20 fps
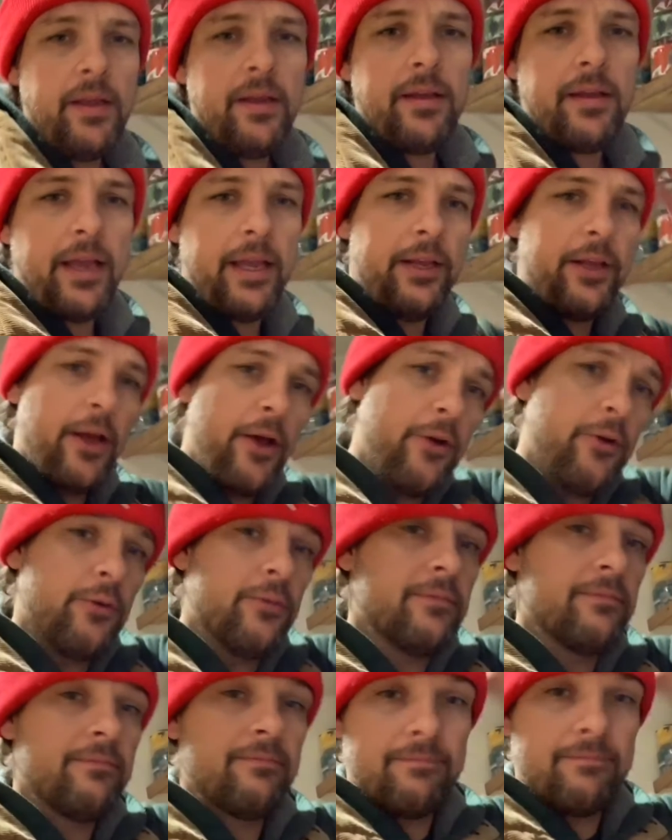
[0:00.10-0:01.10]
Hey yo,
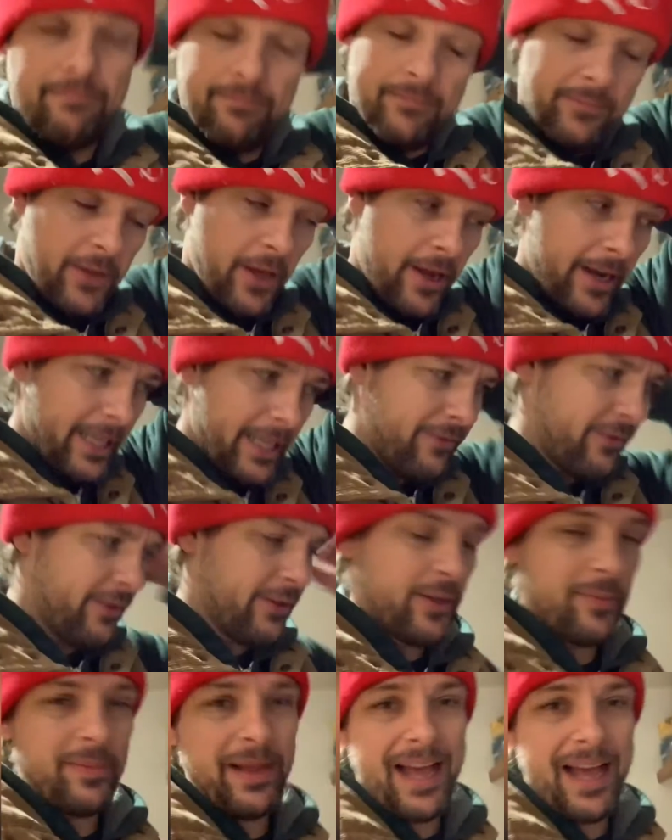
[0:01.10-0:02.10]
thought I'd give you a
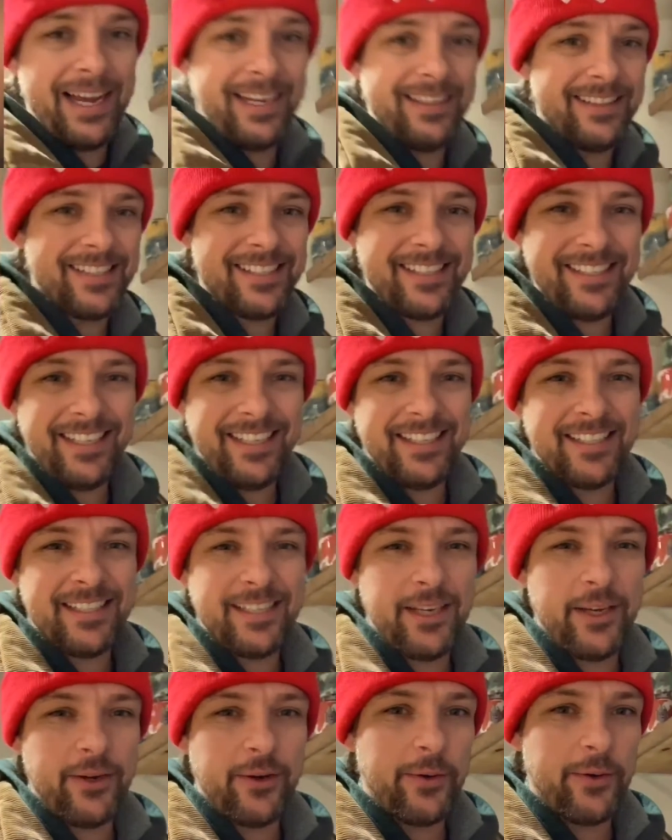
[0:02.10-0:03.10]
little behind the scenes
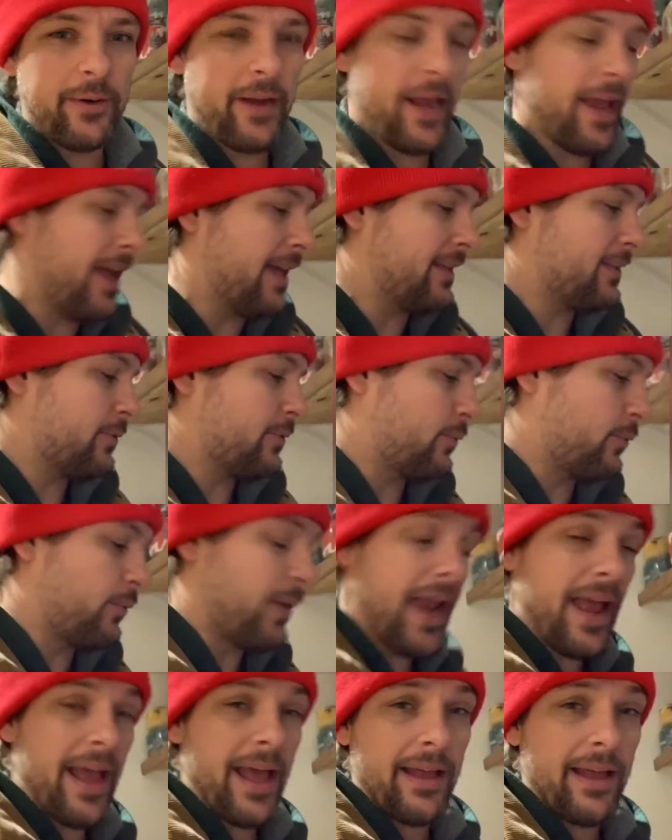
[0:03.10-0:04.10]
here at
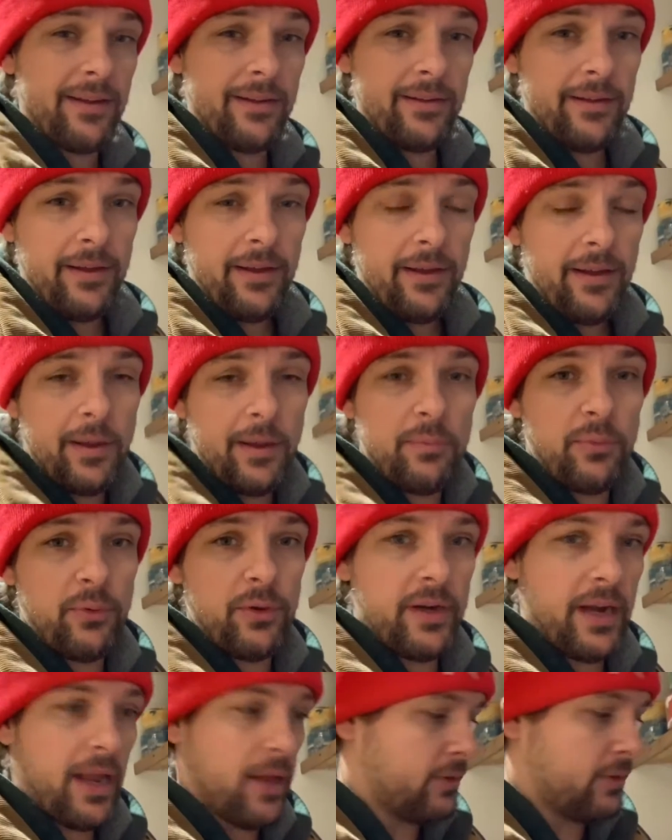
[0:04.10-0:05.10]
Rad. I'm
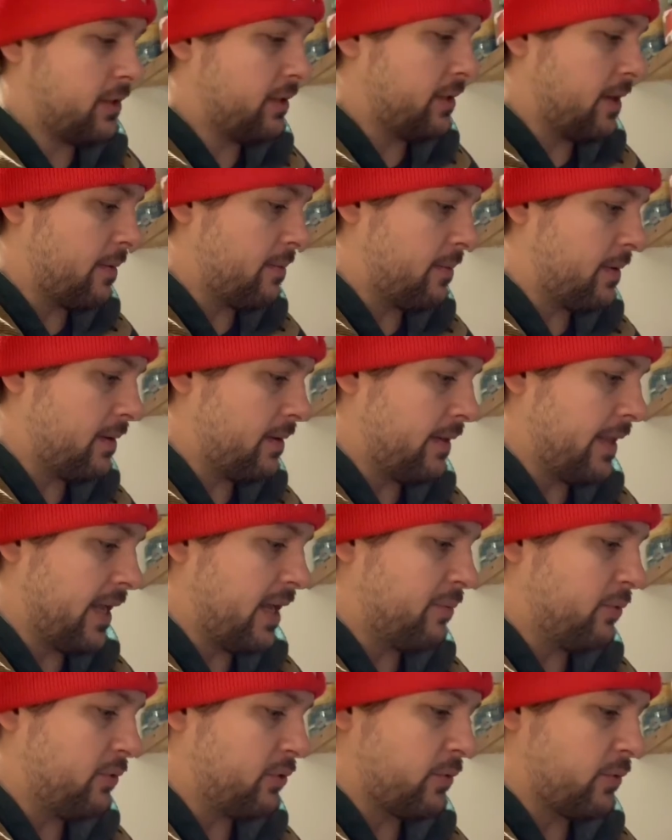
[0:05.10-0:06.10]
printing out some
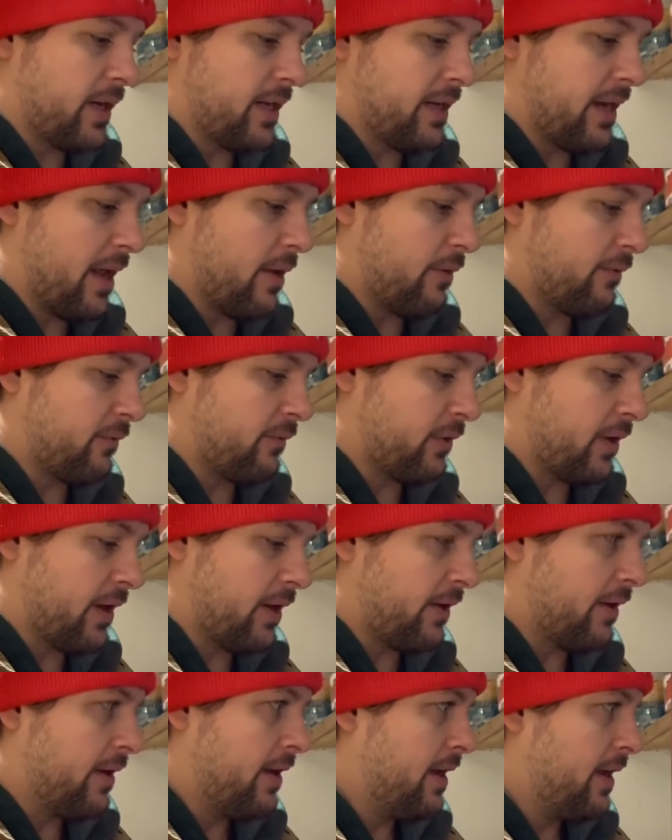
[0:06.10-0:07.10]
labels right now for
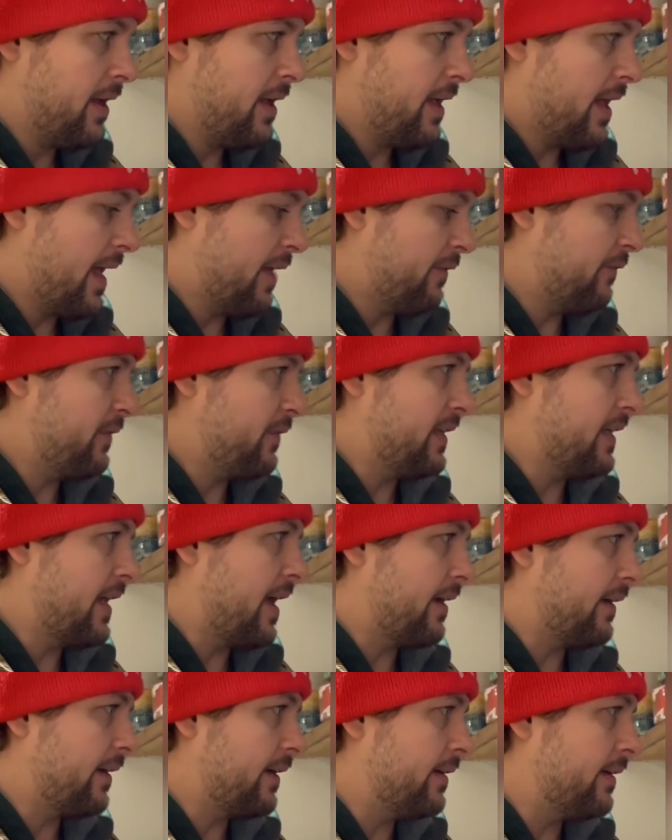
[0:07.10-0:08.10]
our Hefe
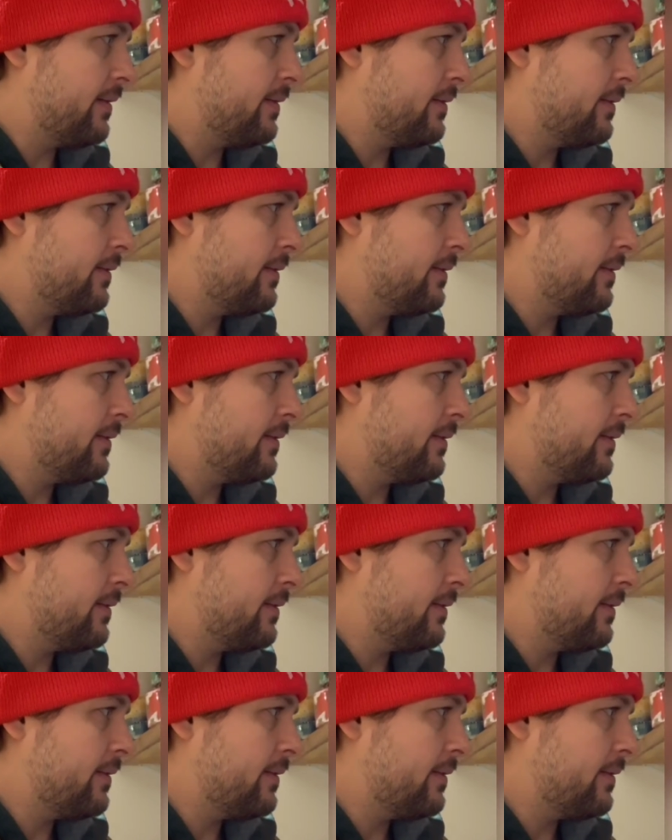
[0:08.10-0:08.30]
Yaga.